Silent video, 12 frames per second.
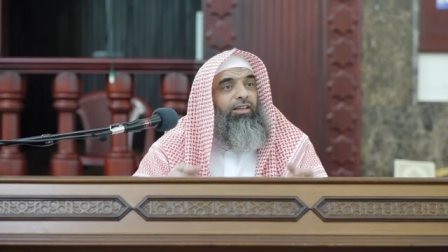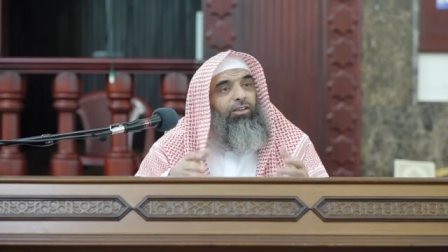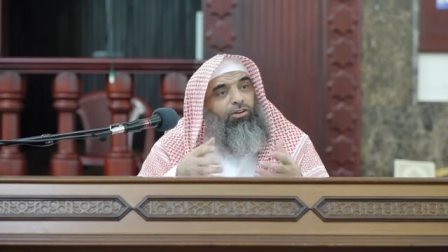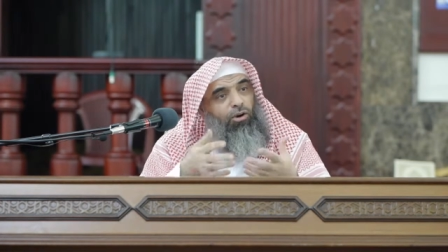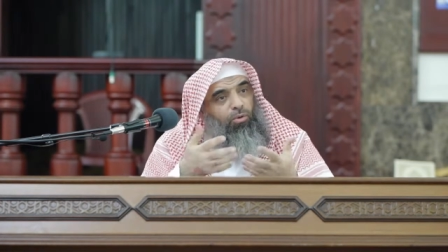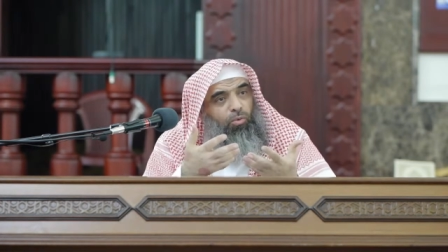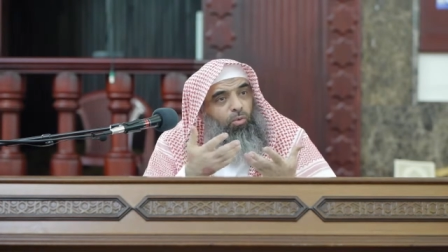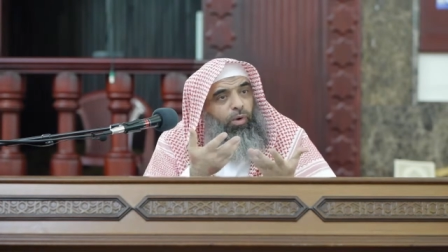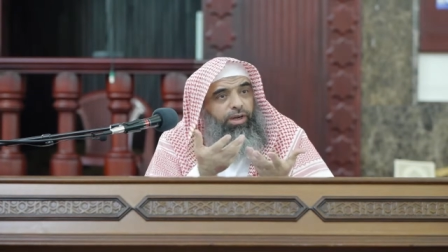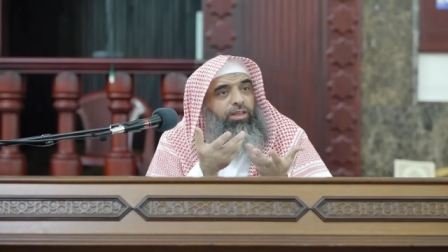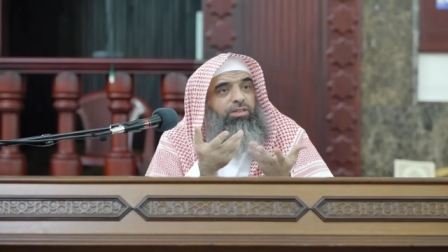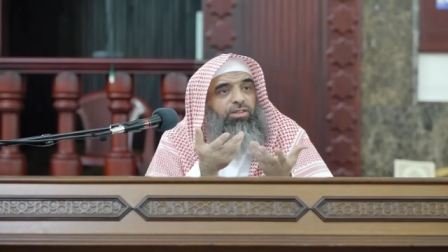You know,
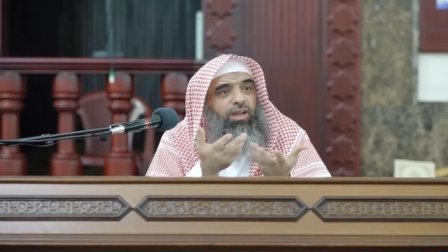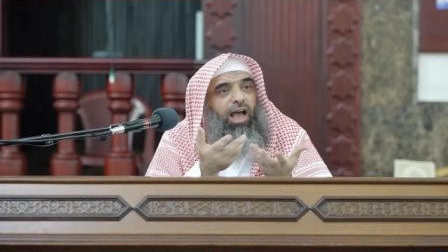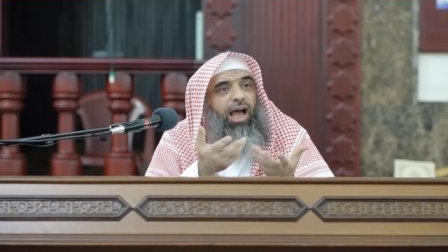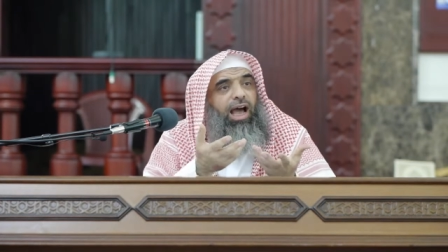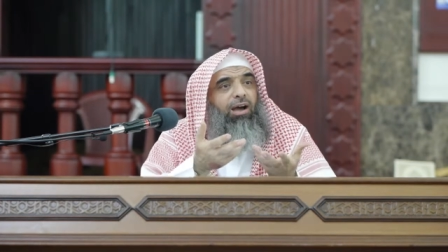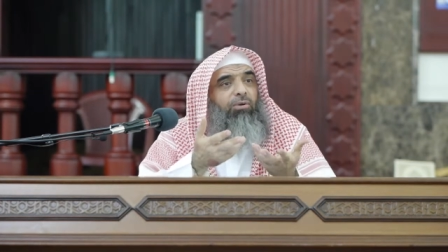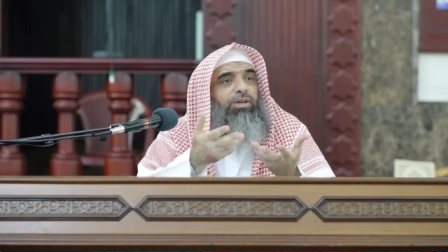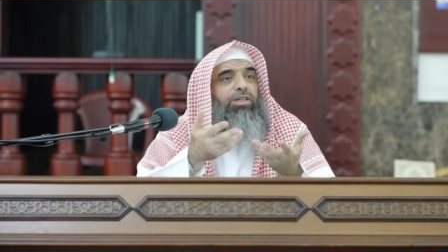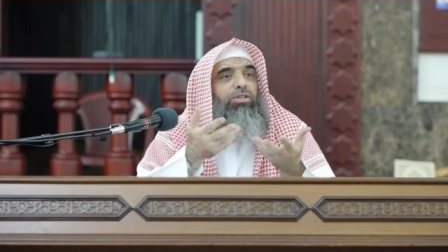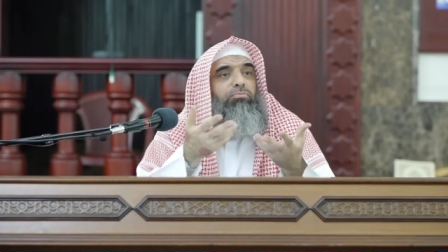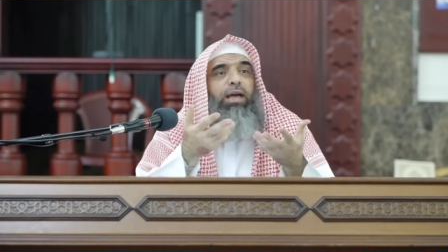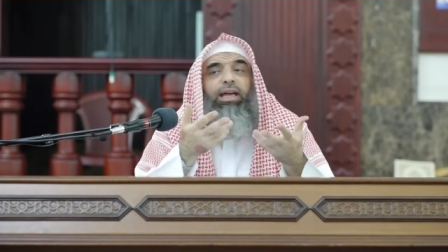what is, how
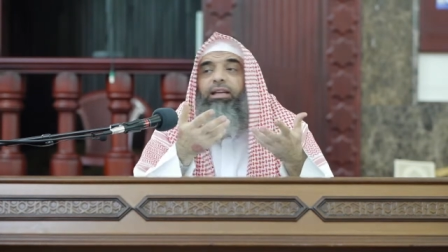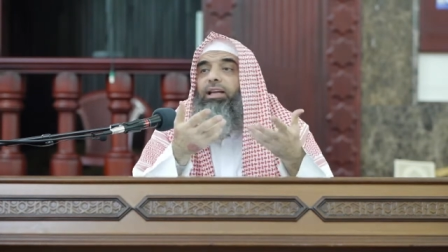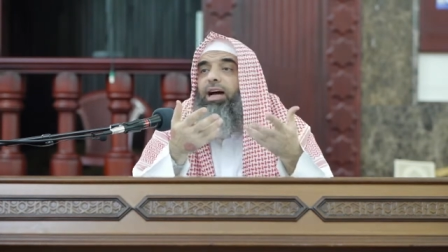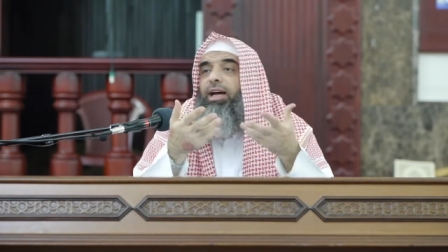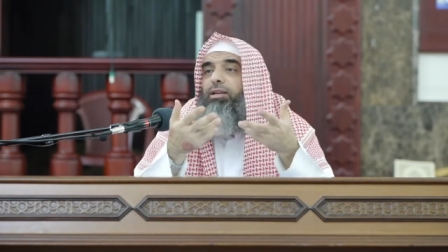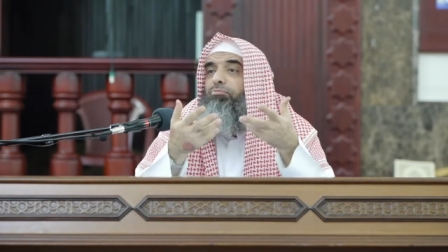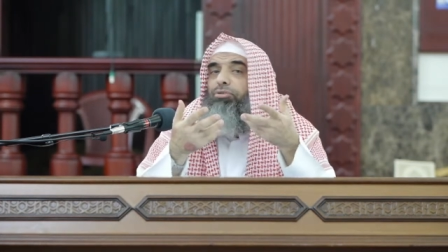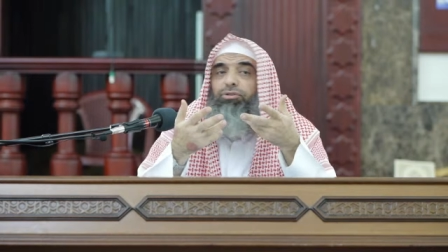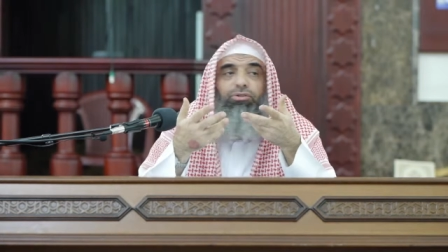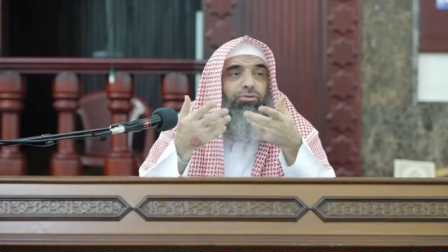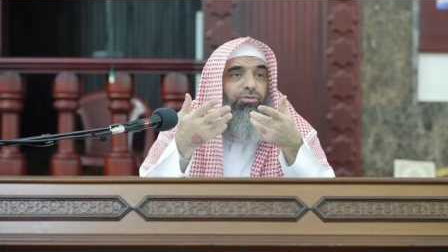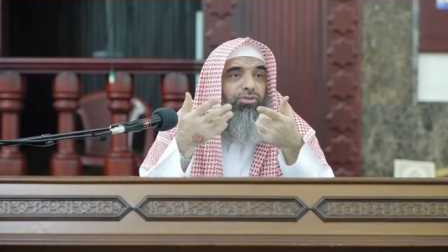is mankind
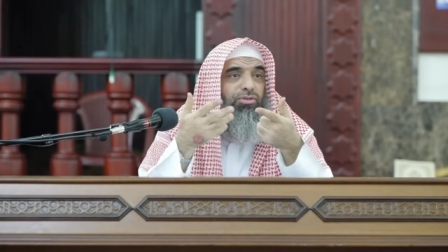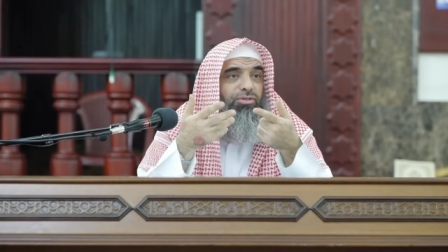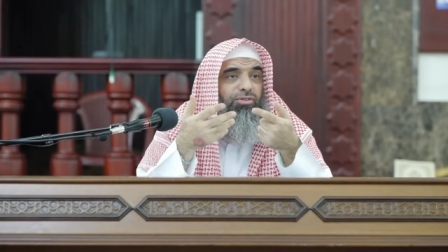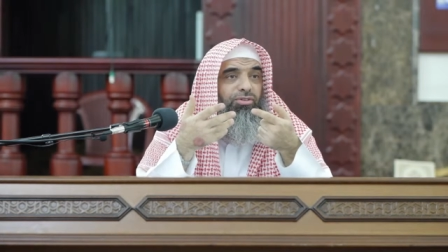produced?